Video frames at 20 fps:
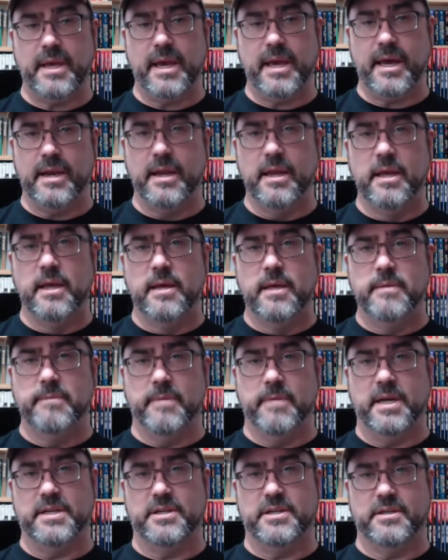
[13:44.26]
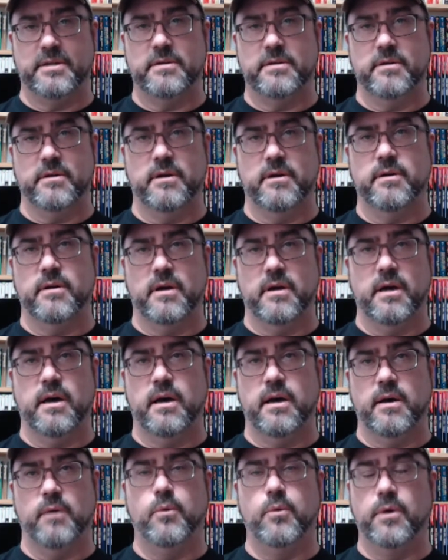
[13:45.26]
And PSP had
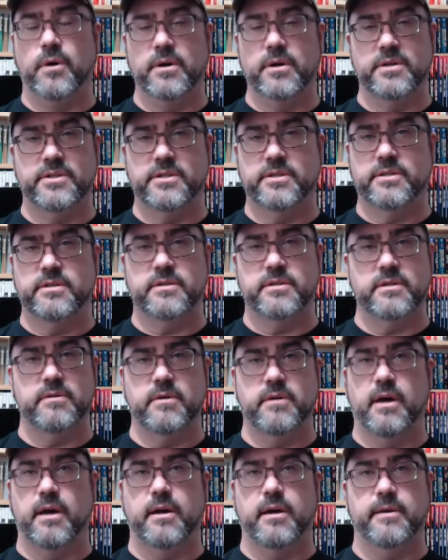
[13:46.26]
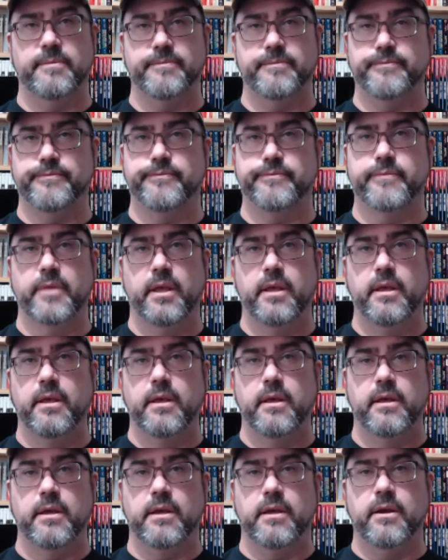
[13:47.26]
much worse,
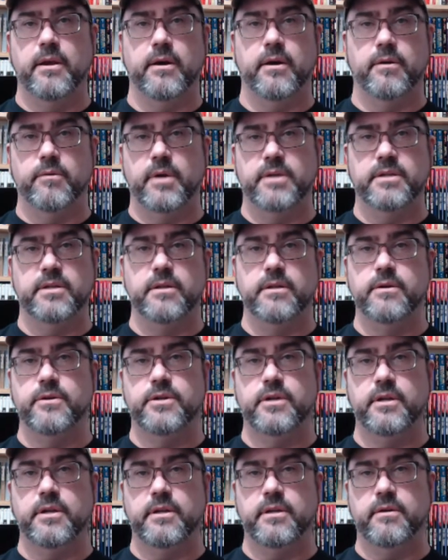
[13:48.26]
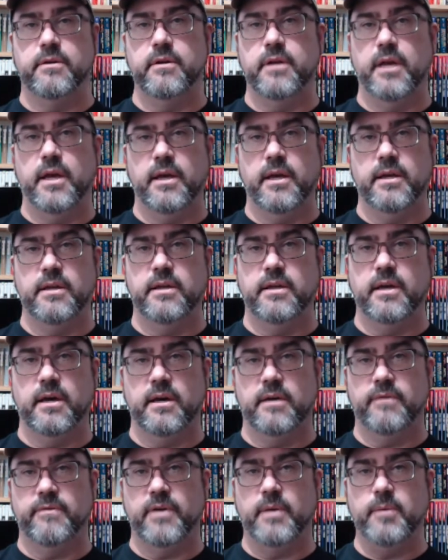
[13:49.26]
you know,
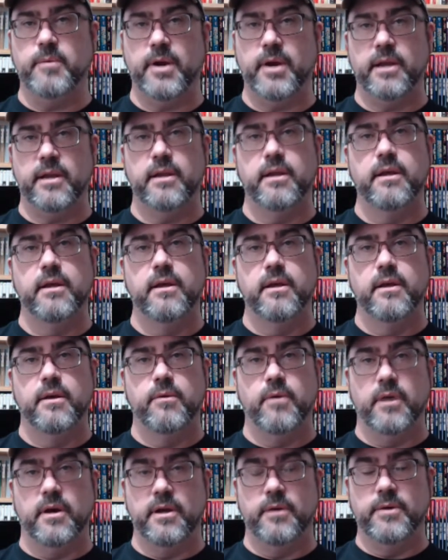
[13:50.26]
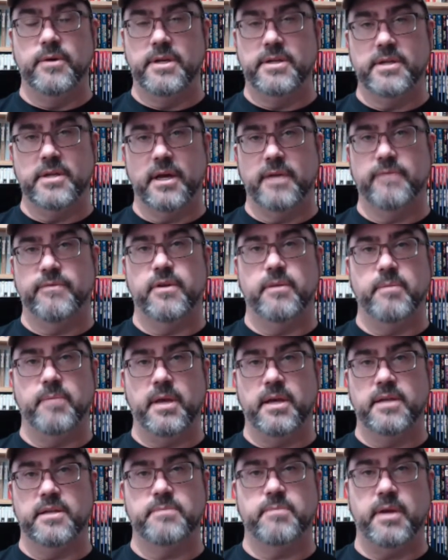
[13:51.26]
resolution and frame rate while you were
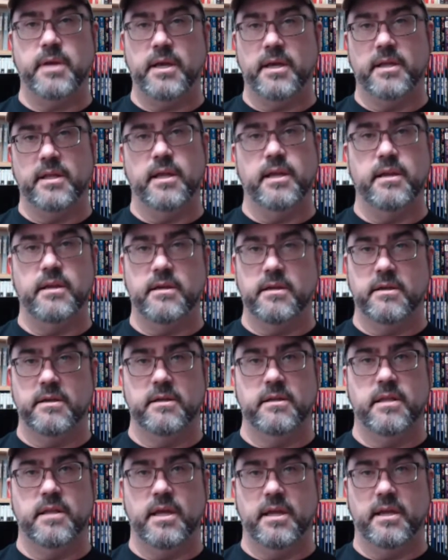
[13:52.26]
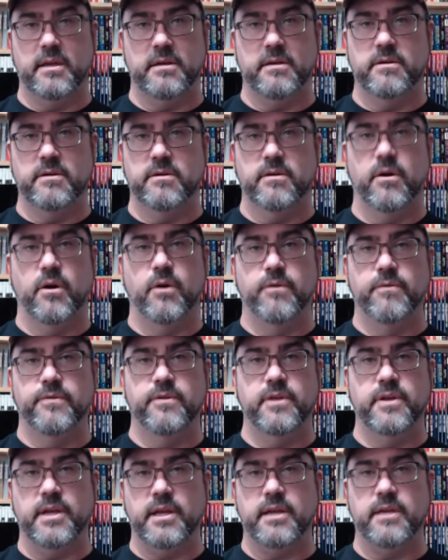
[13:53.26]
designing for the PSP, and then
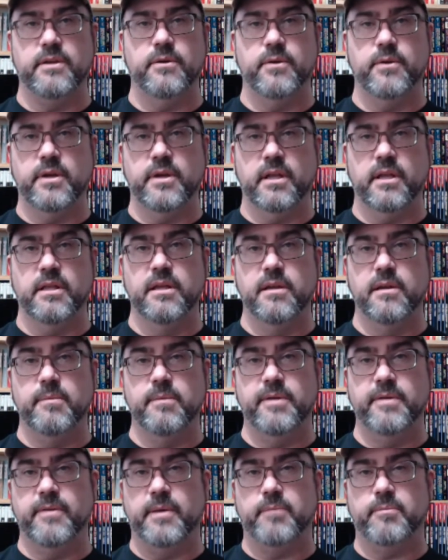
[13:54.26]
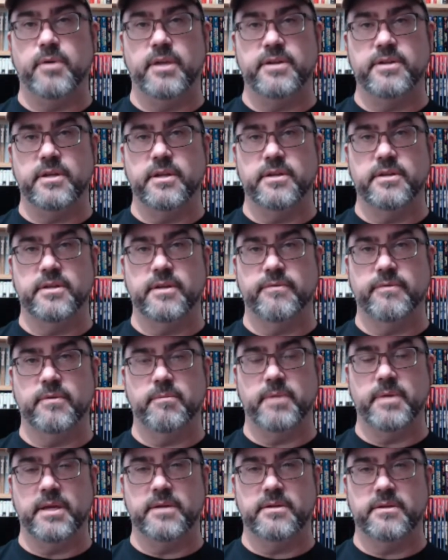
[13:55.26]
hopefully doing a little bit of upresing and stuff for
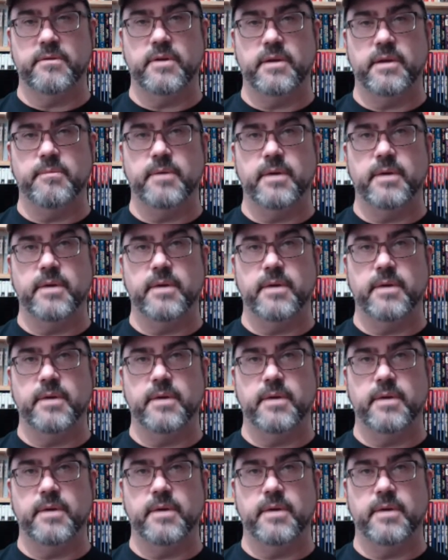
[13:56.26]
PS3.